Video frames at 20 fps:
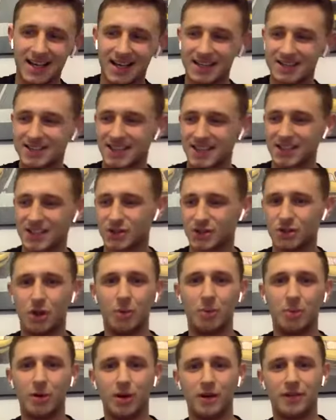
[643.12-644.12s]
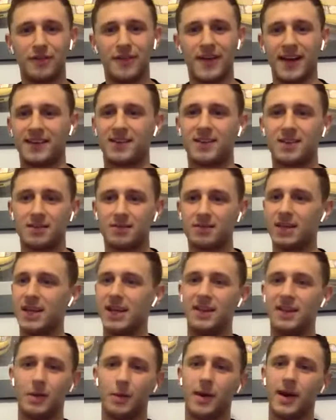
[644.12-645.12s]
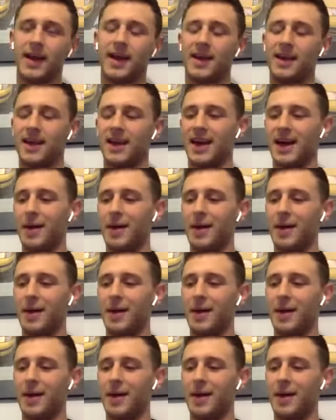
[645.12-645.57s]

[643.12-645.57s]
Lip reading: has like a snowball effect either way,